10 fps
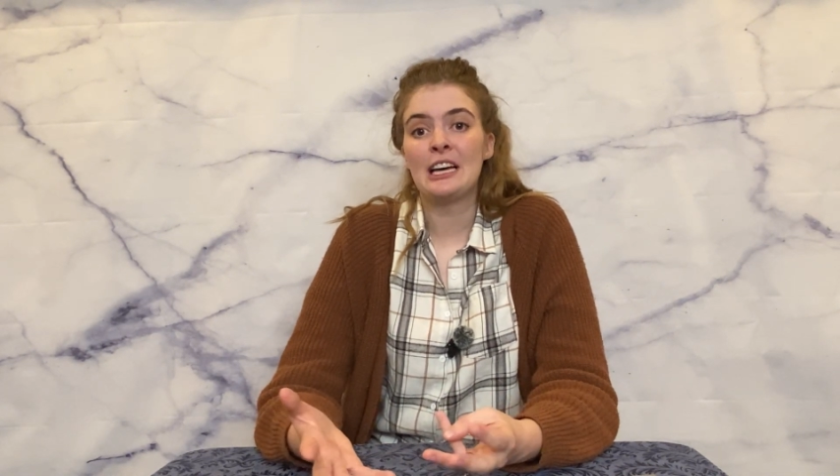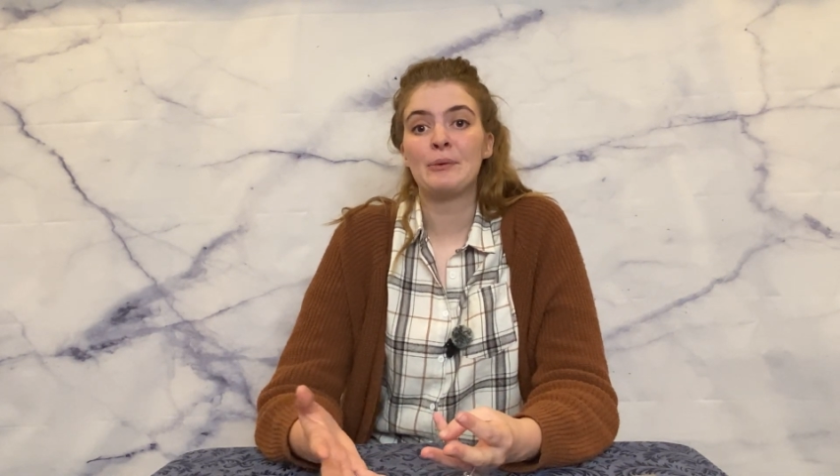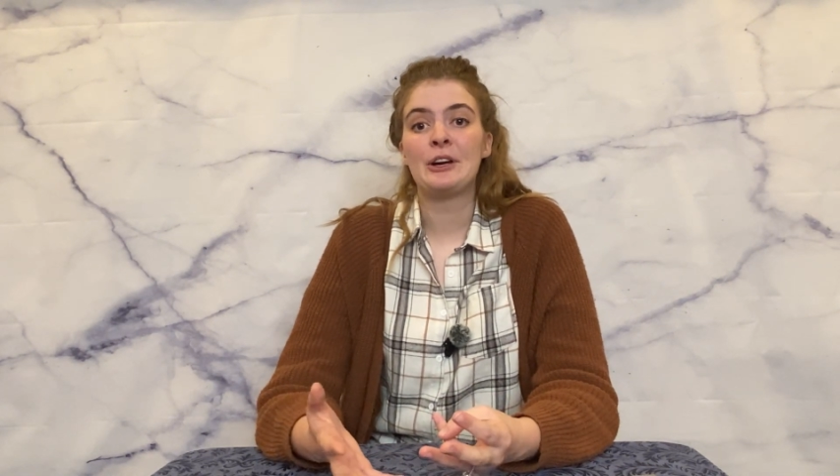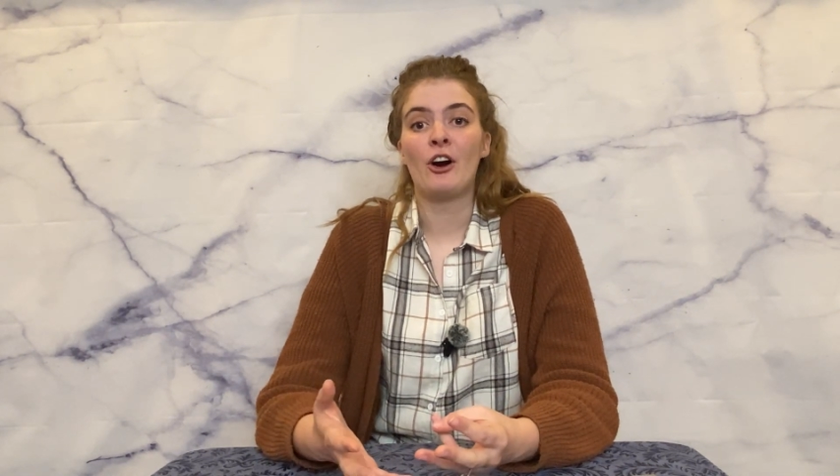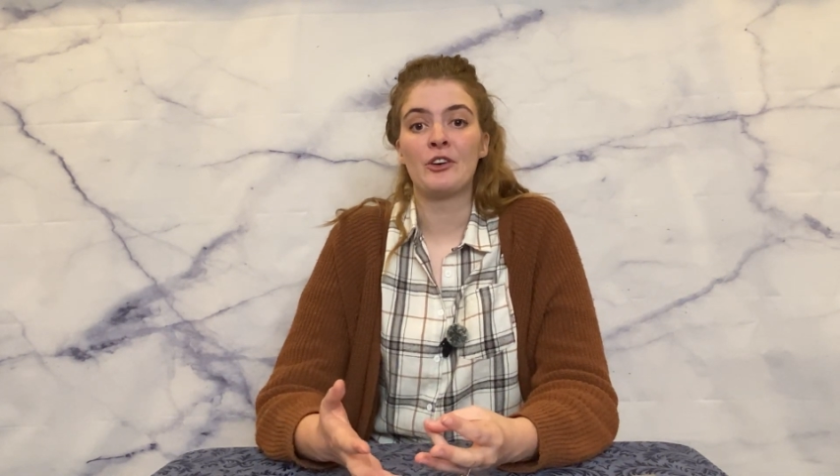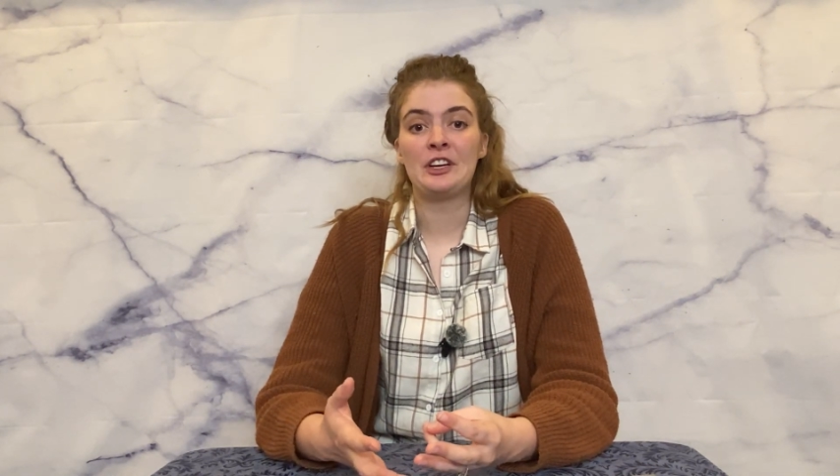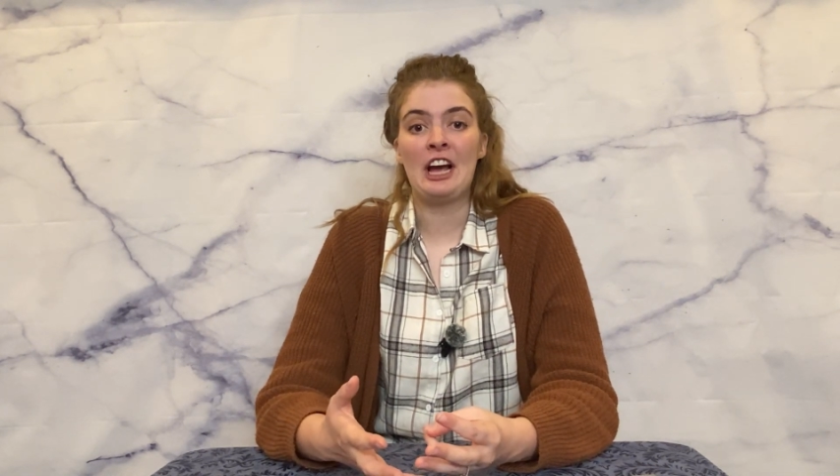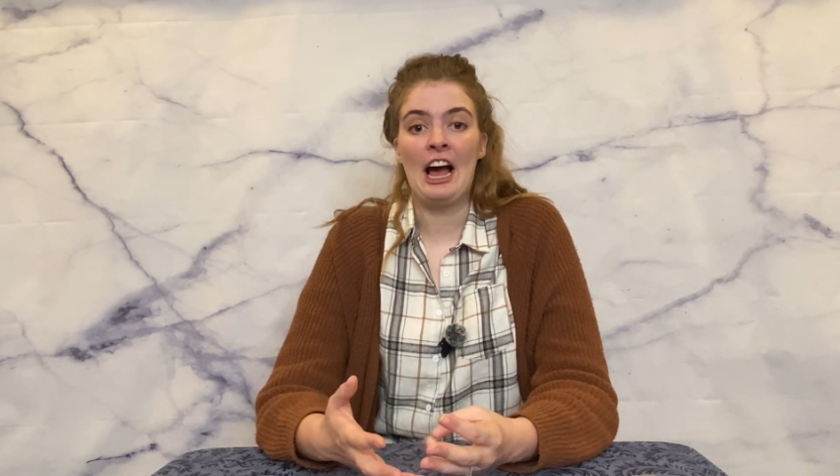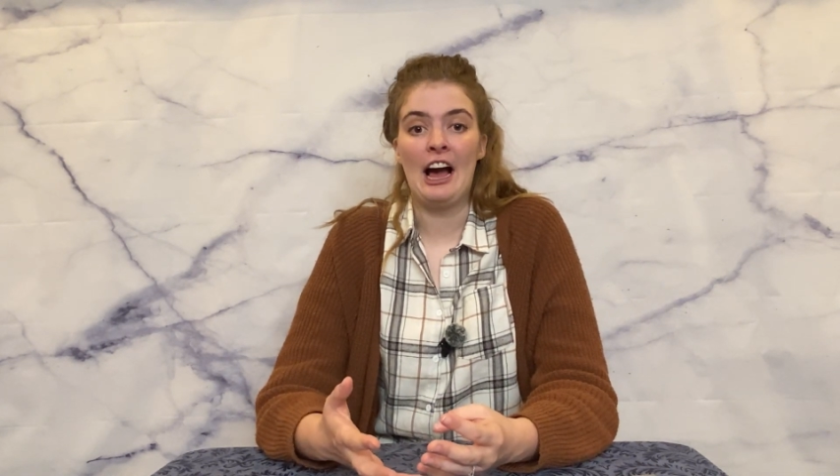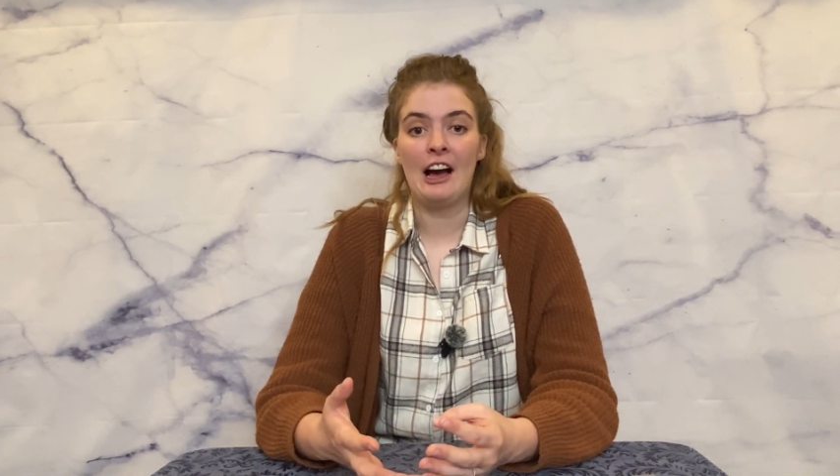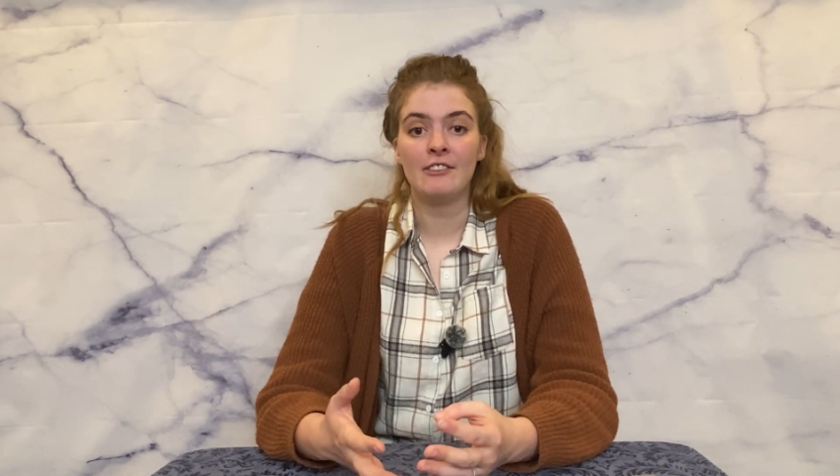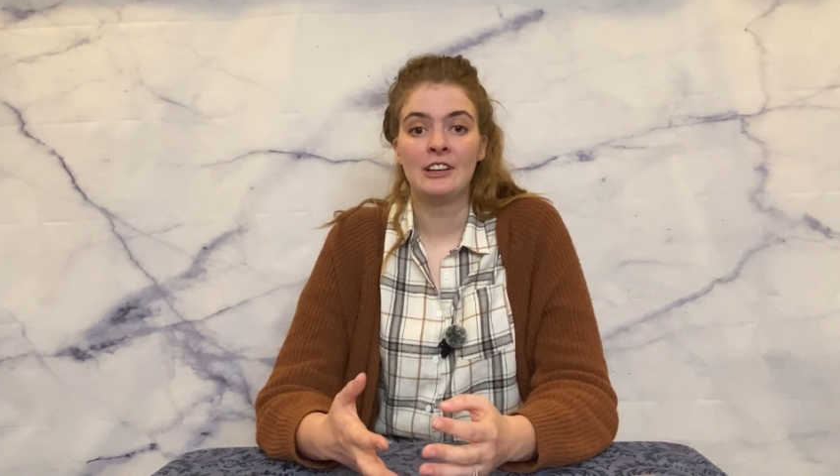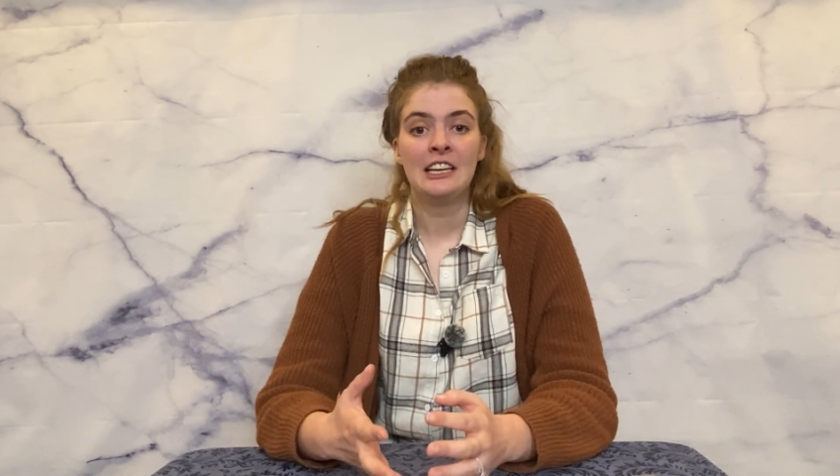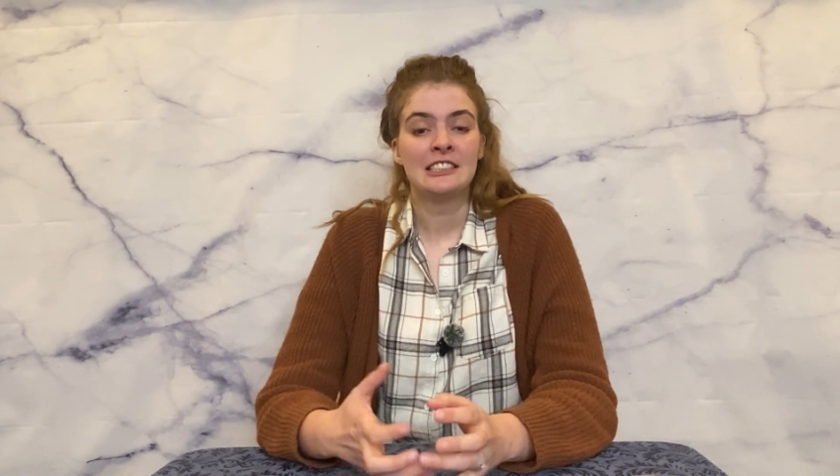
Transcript: that we already have,